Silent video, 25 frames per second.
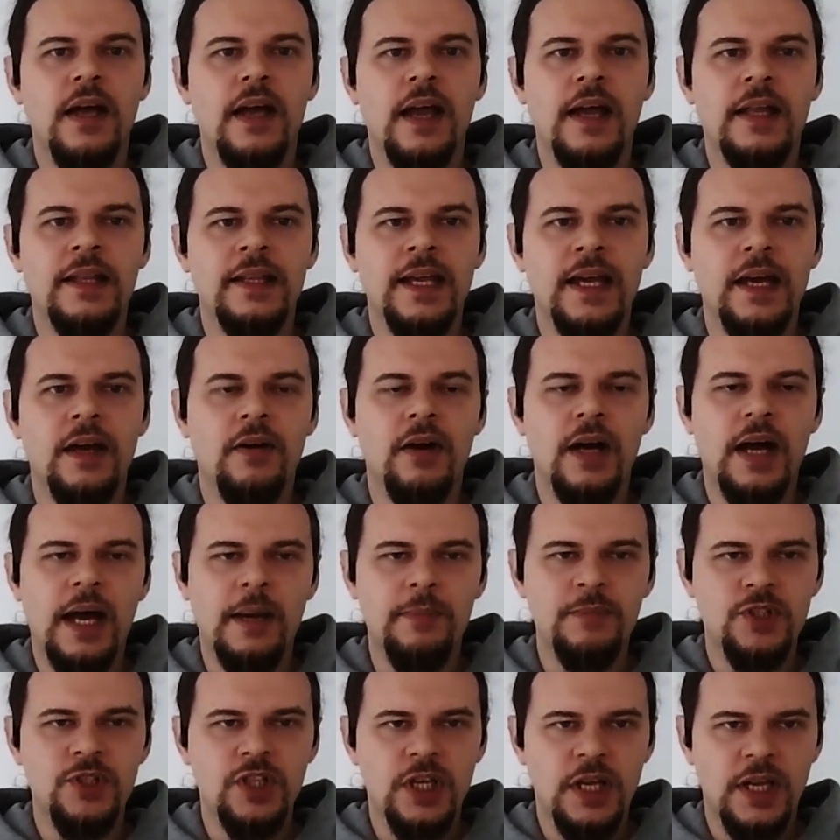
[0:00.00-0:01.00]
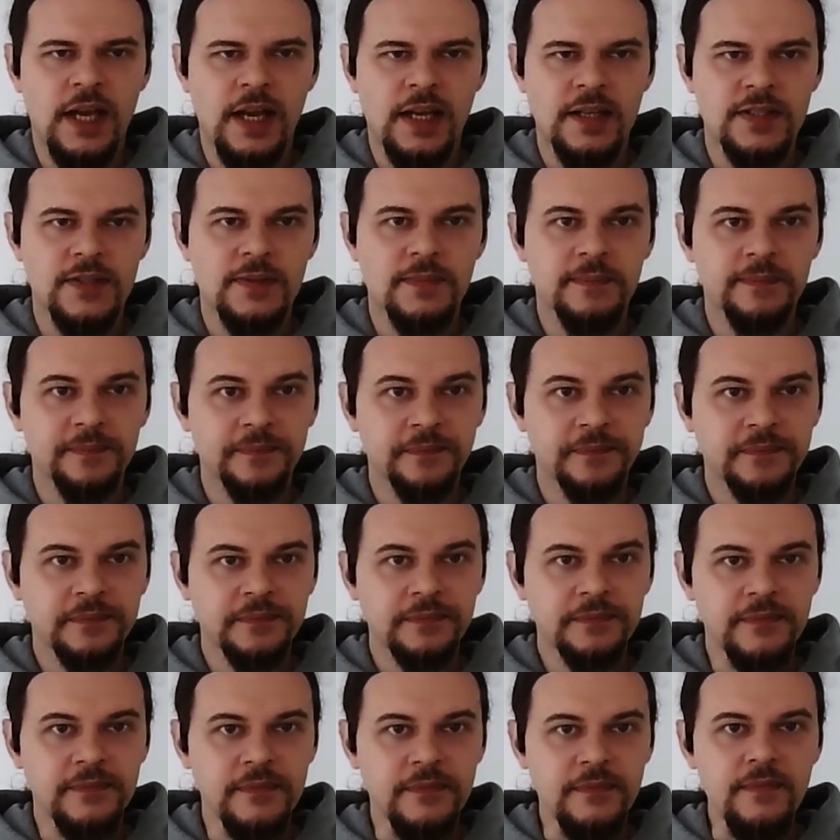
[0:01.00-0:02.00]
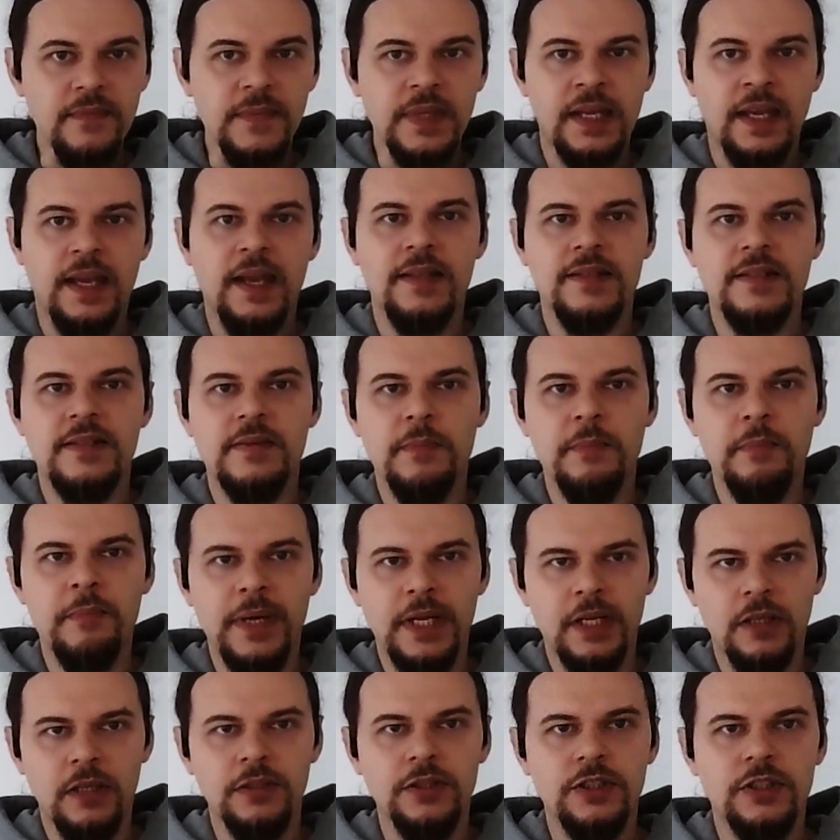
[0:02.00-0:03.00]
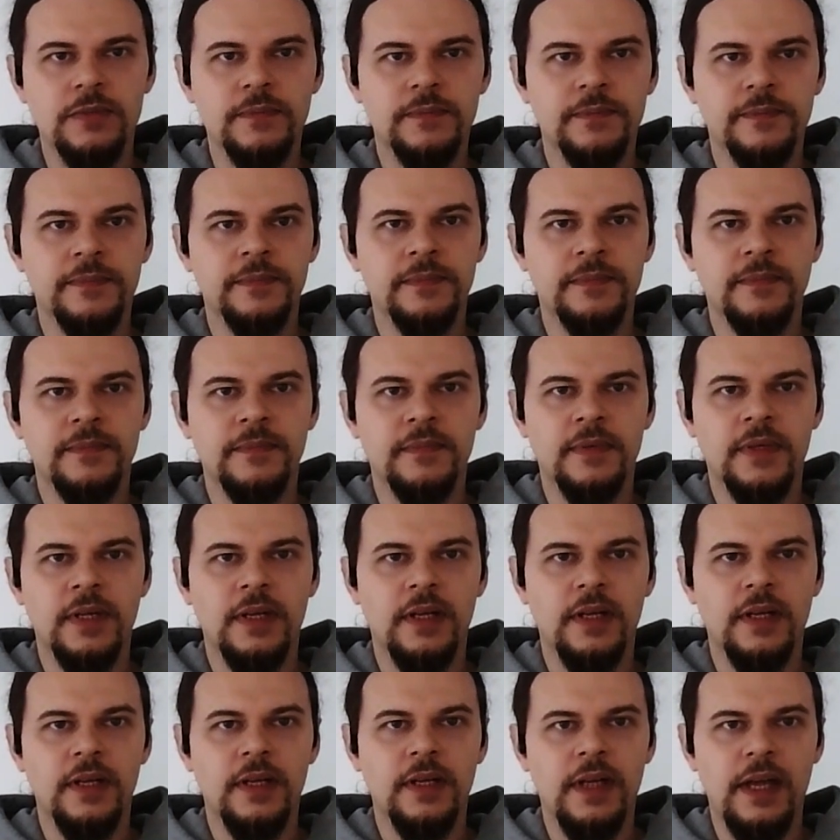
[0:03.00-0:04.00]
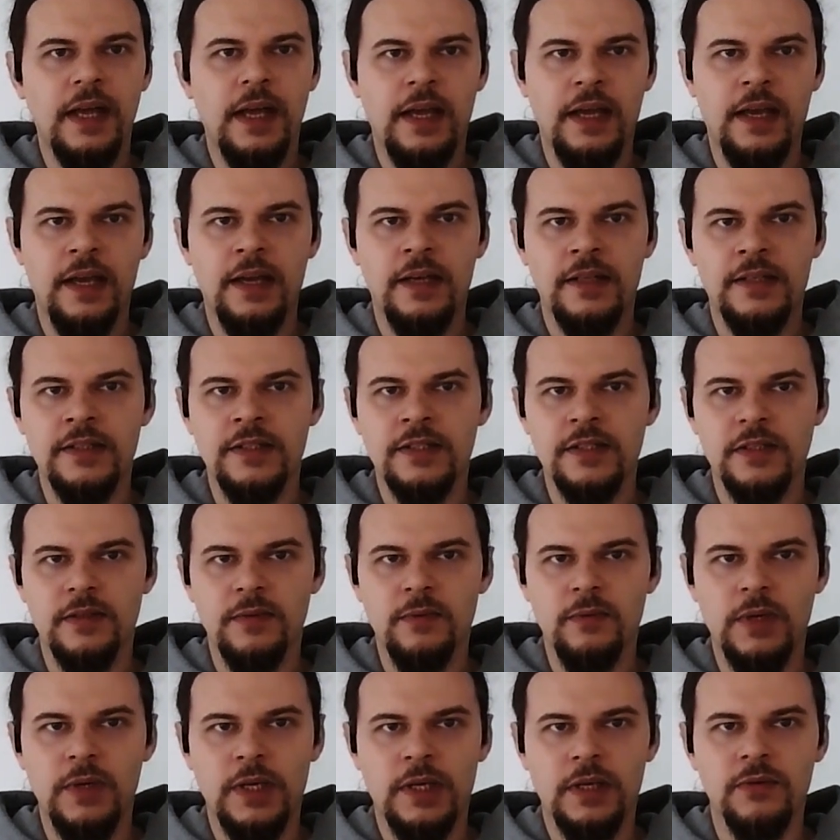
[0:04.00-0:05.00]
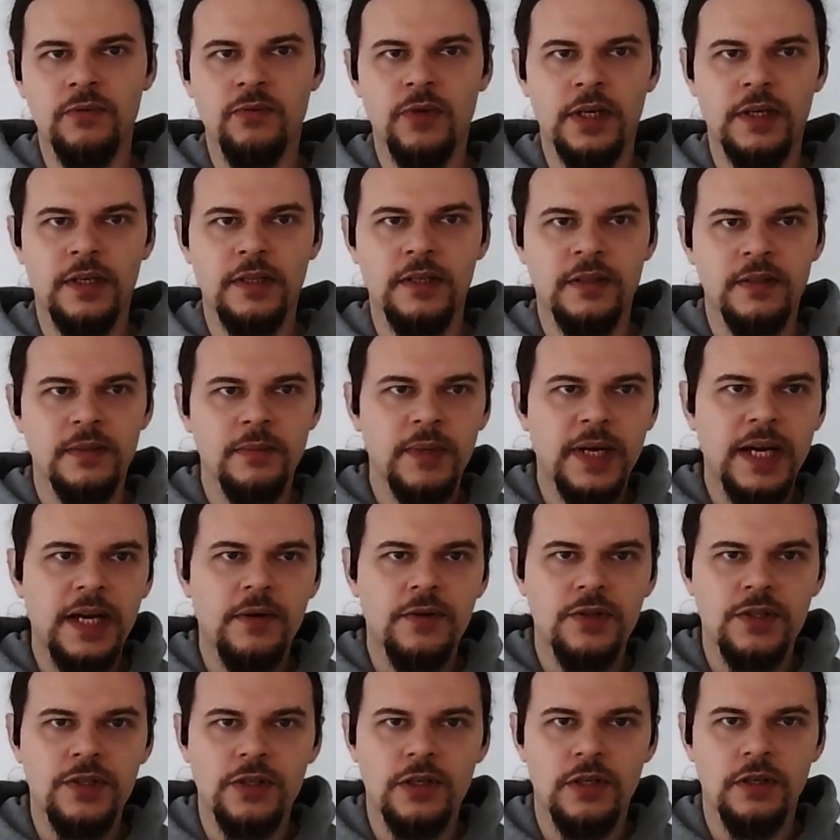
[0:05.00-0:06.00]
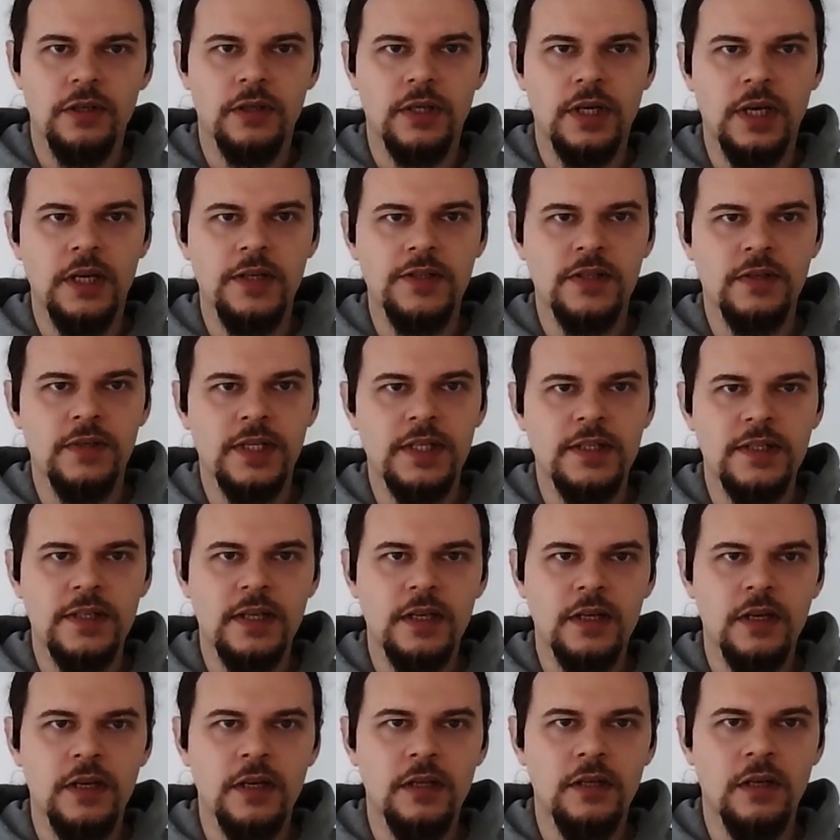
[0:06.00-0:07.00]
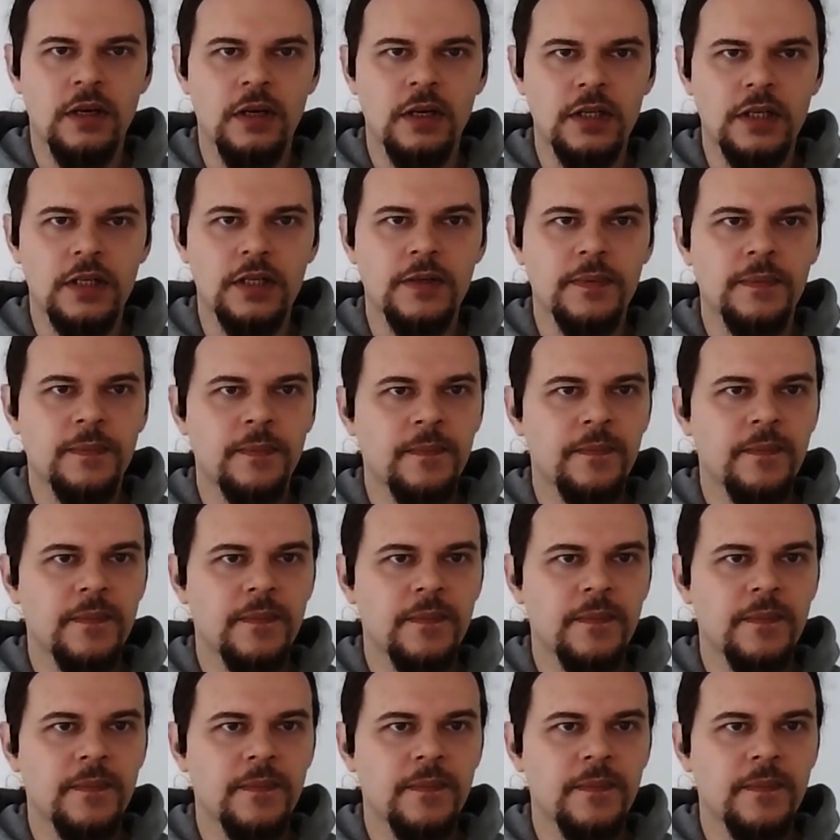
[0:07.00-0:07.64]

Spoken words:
And now app.js gets built and we can run it in the browser. Okay, so let's take a look